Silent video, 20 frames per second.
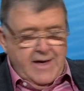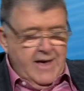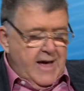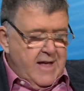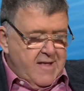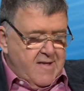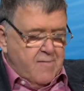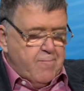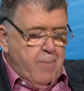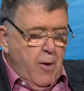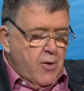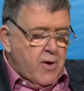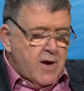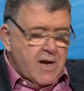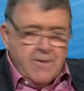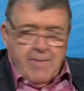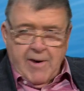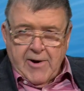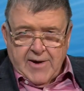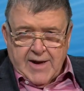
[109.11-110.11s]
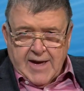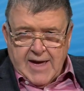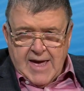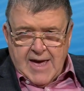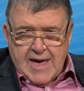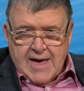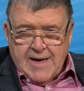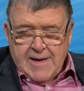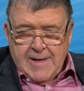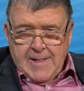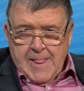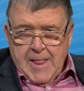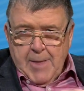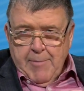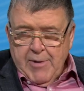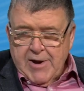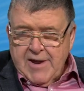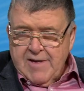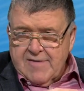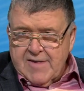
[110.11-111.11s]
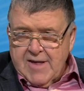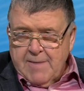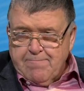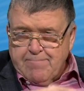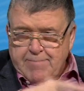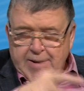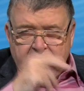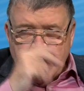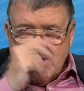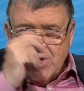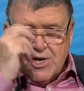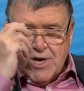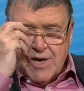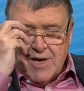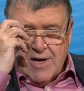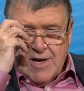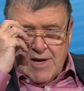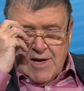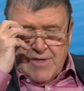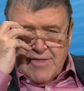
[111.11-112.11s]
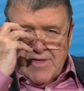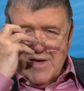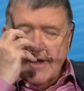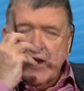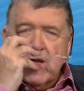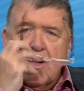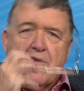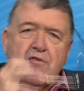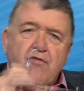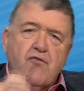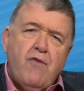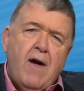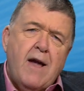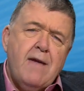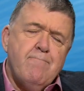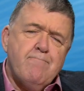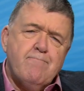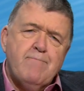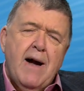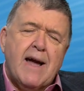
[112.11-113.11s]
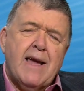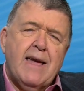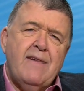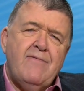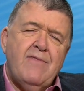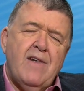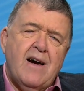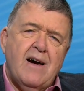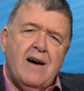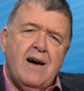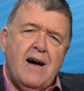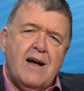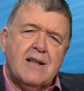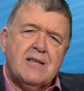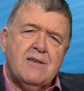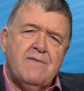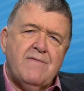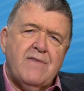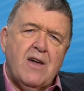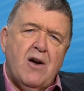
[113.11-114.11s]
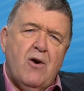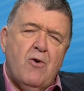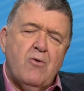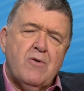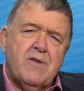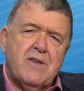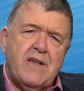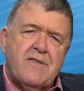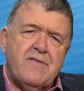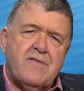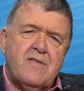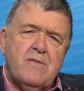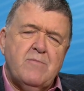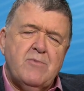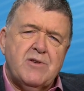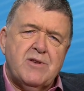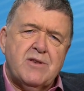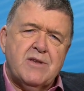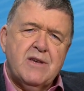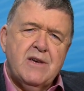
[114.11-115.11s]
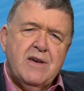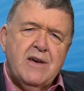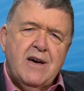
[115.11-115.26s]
It's spoken about here, but it's a picture that goes right back in the heart of the Old Testament,